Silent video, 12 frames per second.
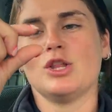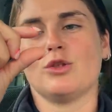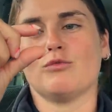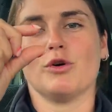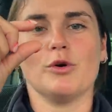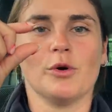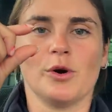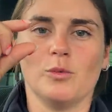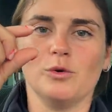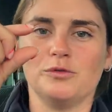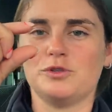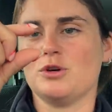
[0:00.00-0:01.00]
the root on a
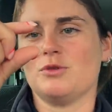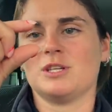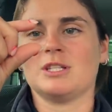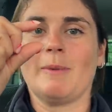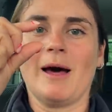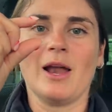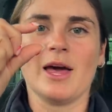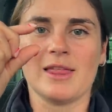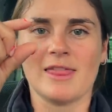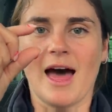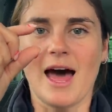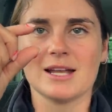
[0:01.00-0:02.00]
wolf tooth is about like
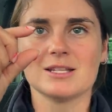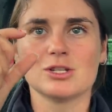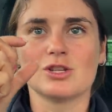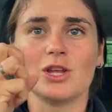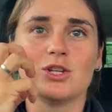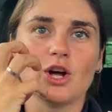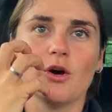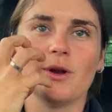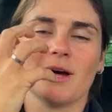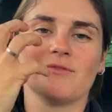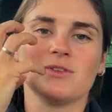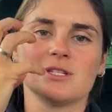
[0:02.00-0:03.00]
that, so they don't
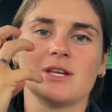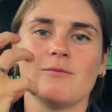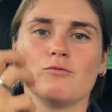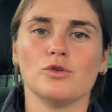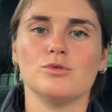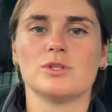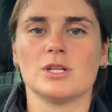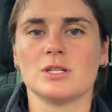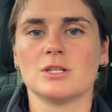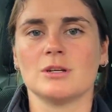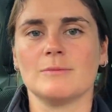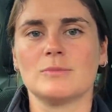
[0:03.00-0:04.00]
have the same root
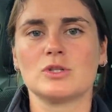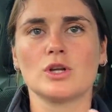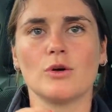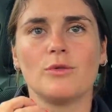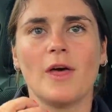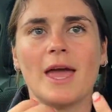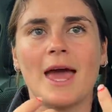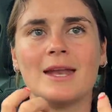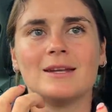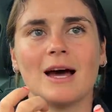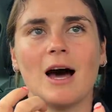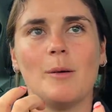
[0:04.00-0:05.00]
system, so they
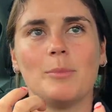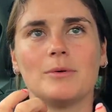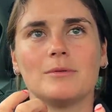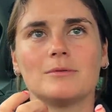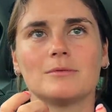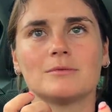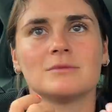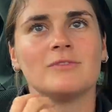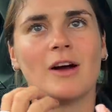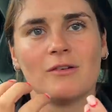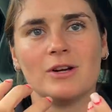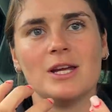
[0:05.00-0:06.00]
end up
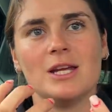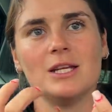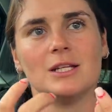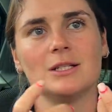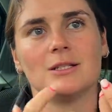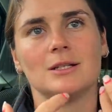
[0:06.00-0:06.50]
very